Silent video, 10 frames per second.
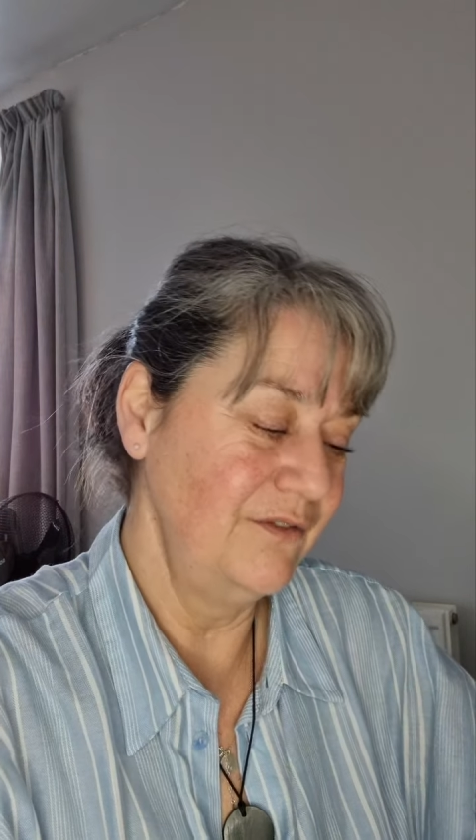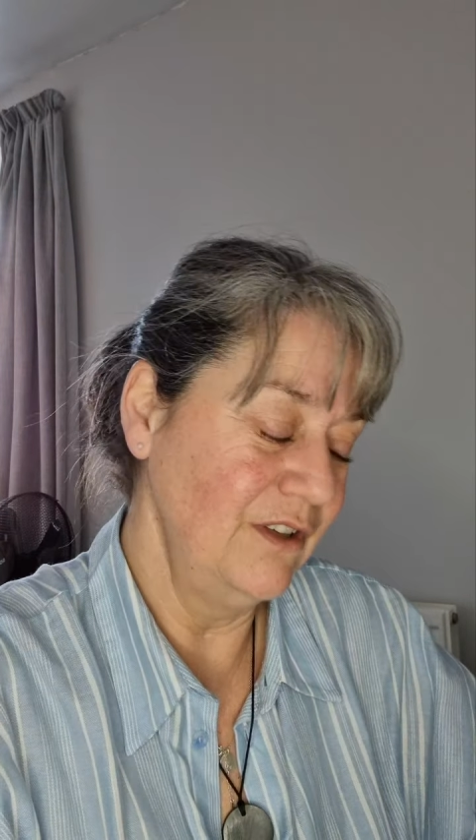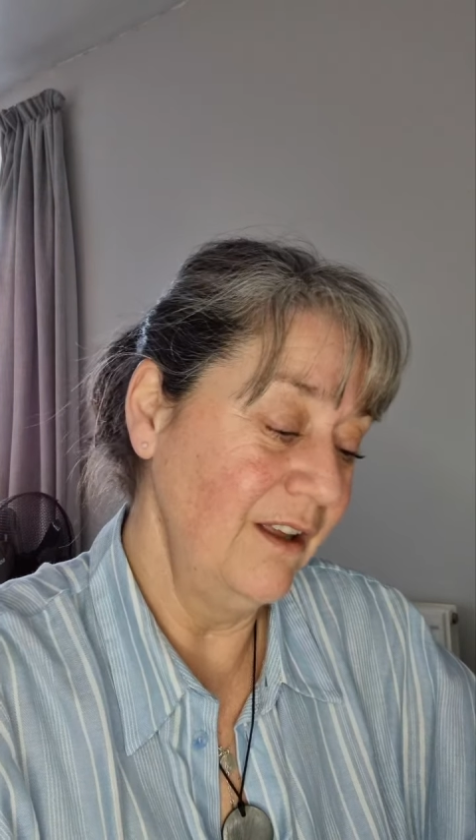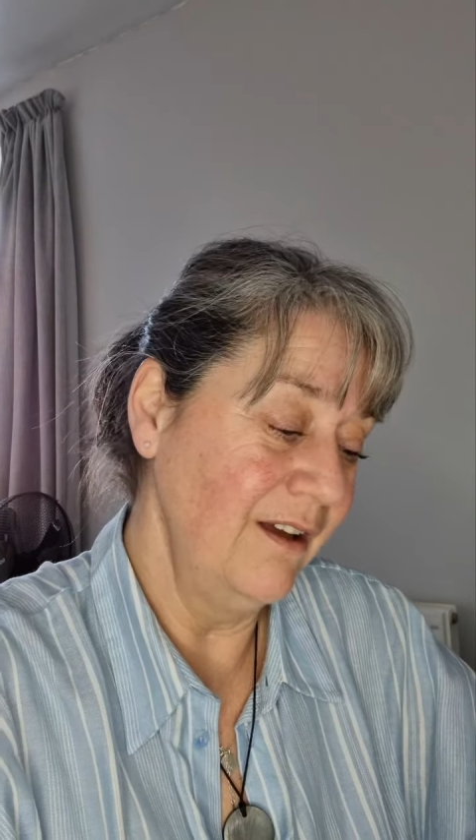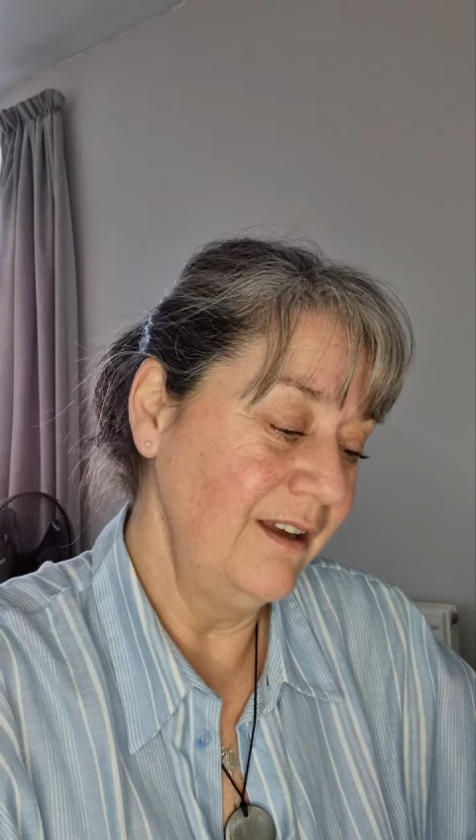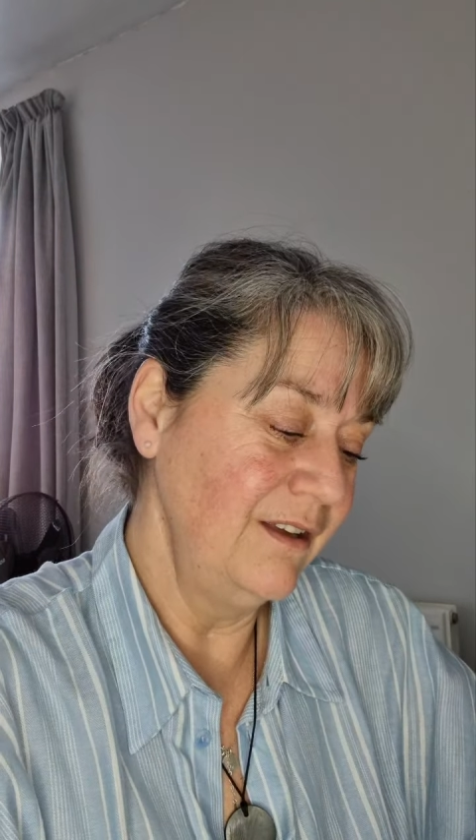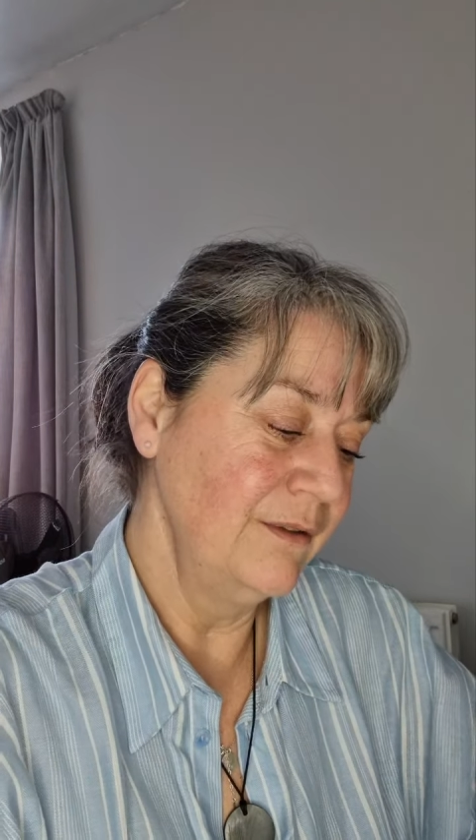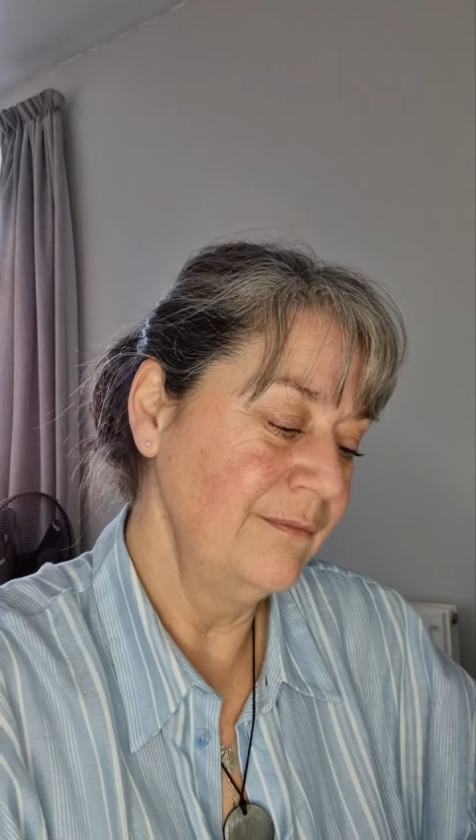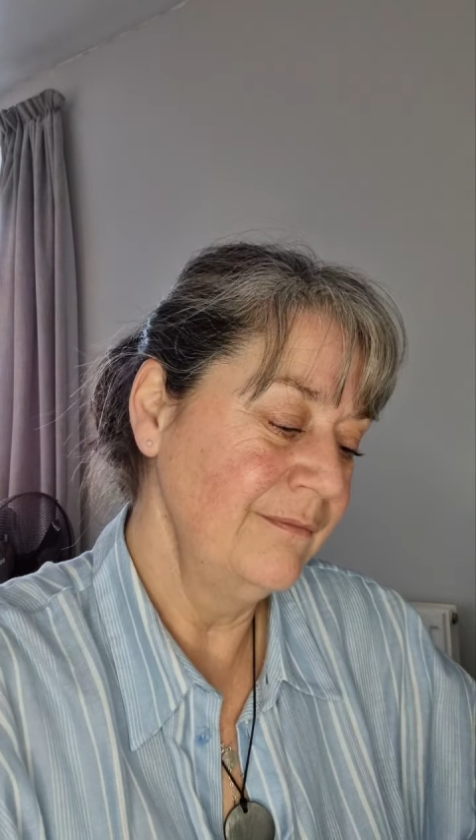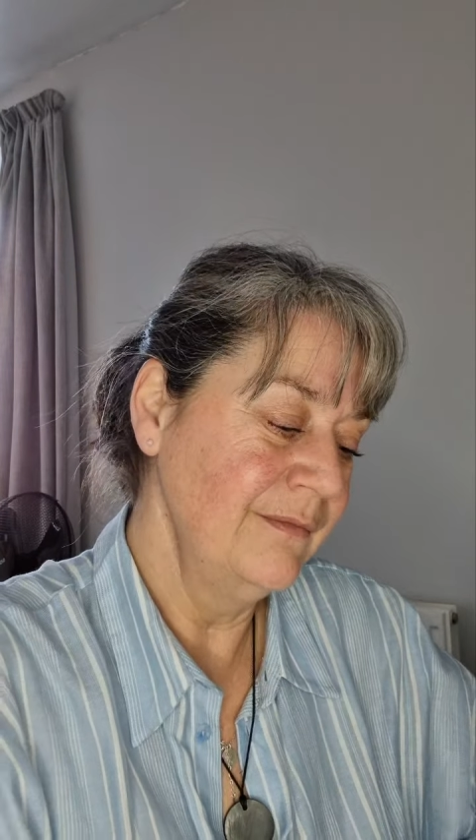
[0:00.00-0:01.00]
if you like,
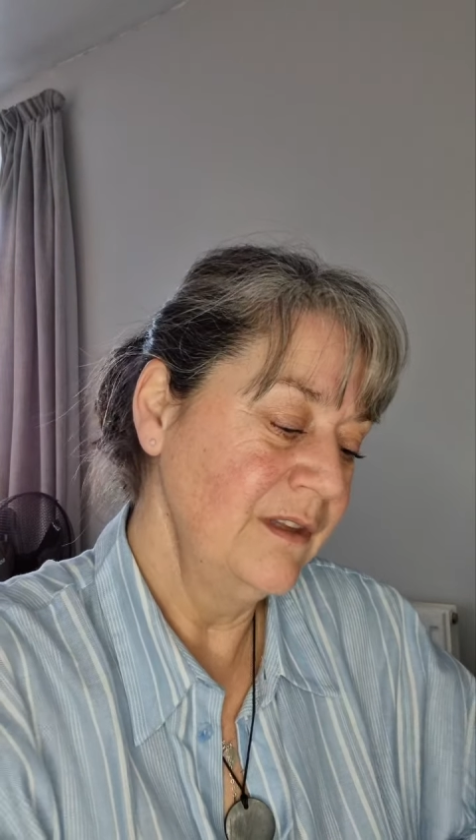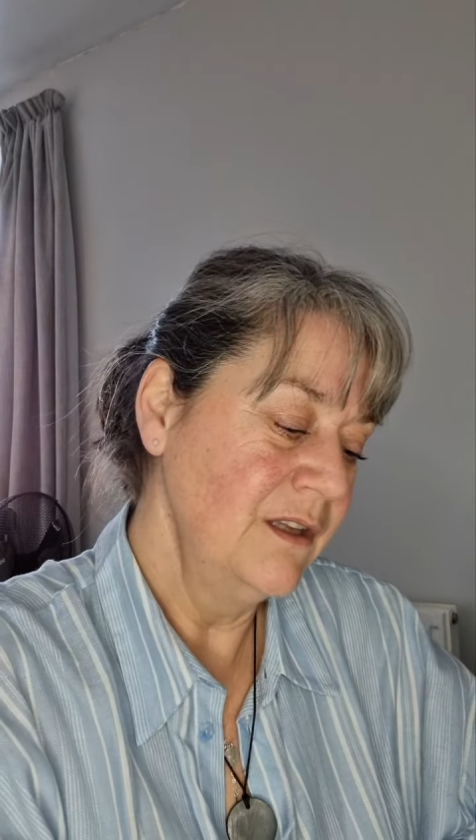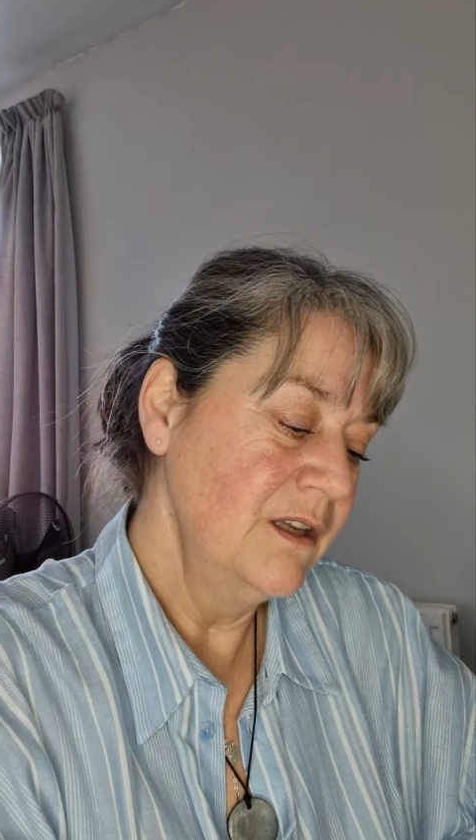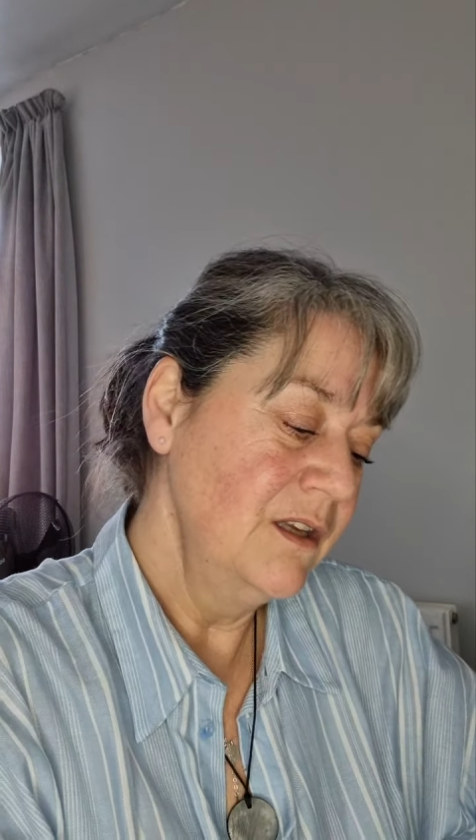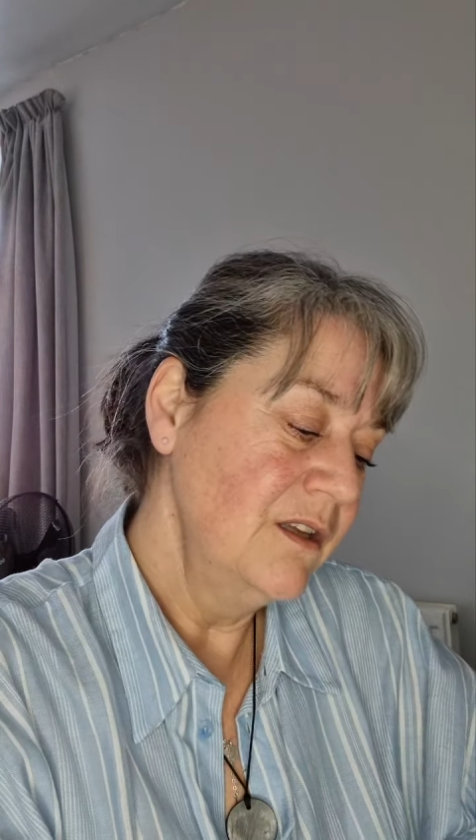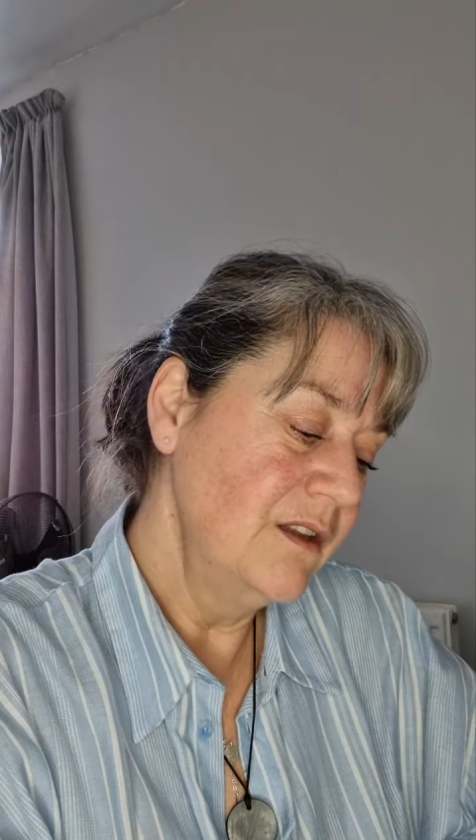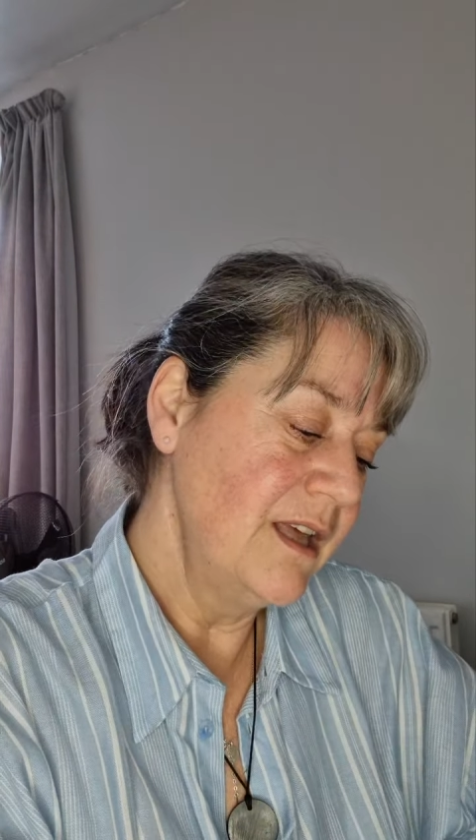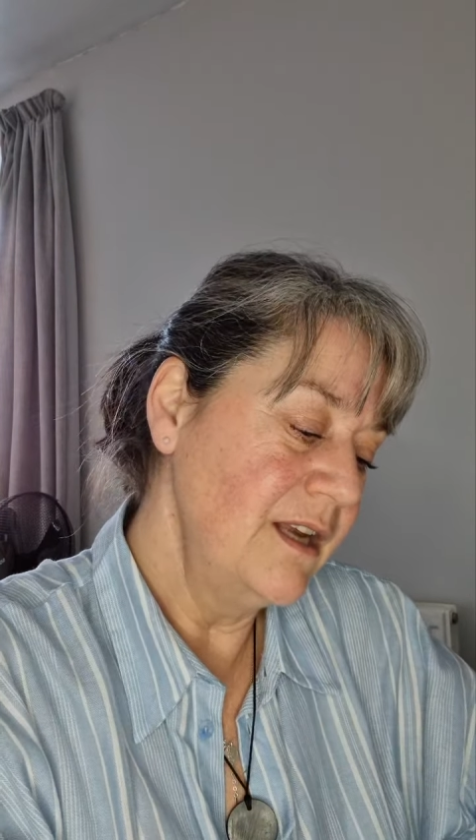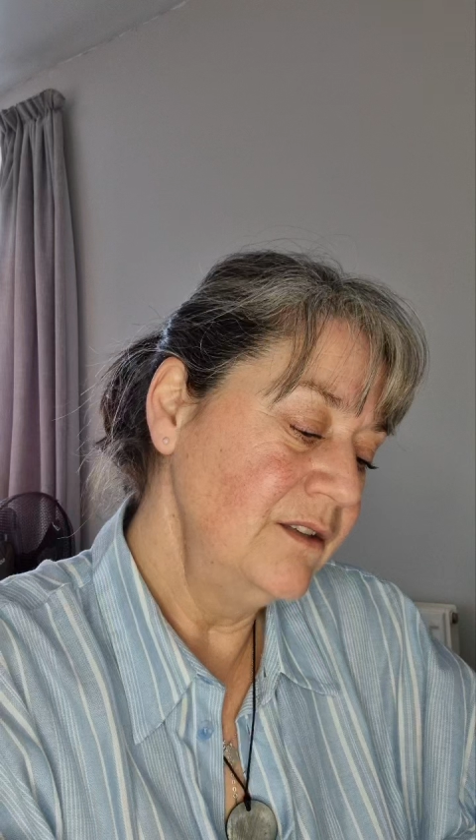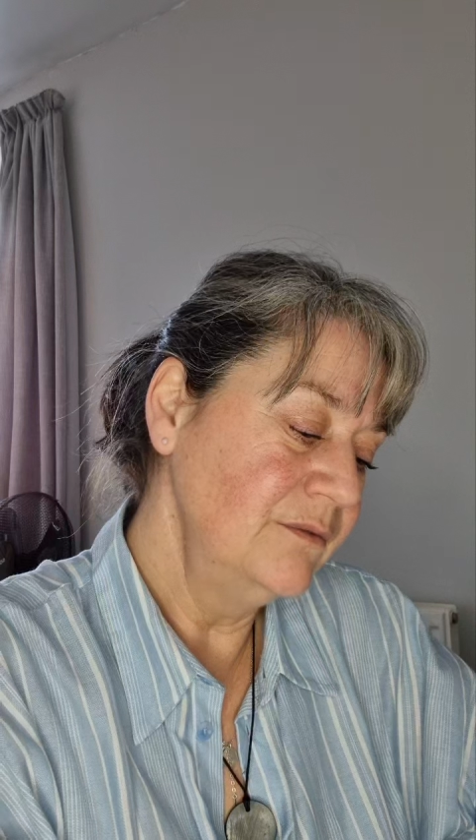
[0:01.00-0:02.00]

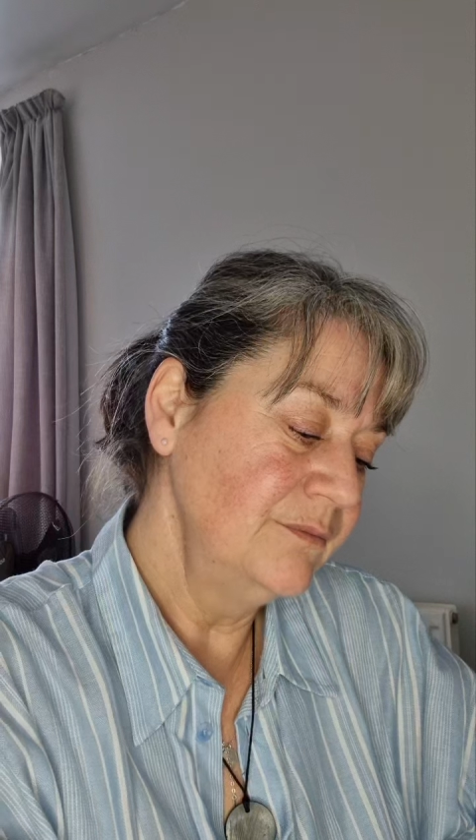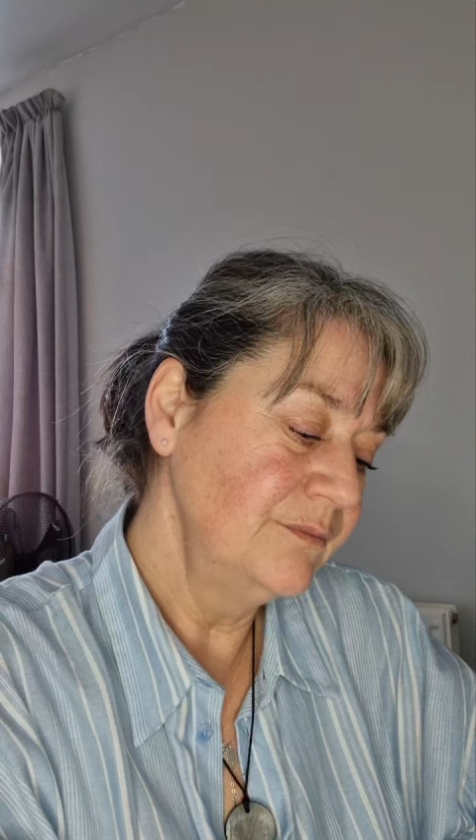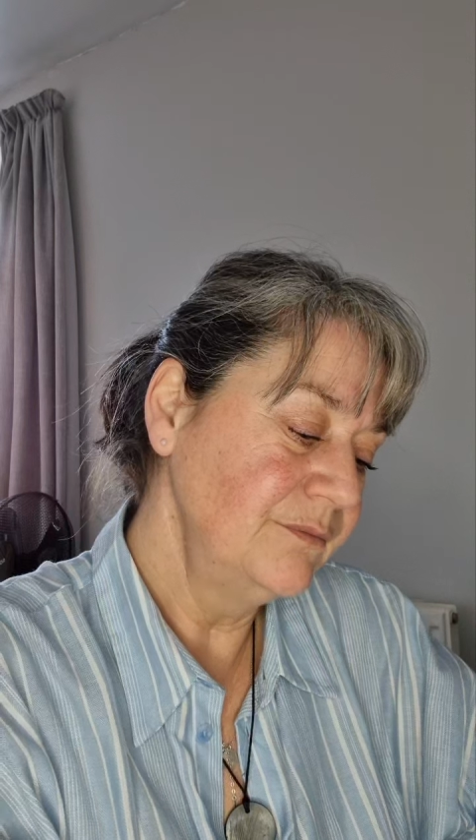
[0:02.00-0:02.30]
then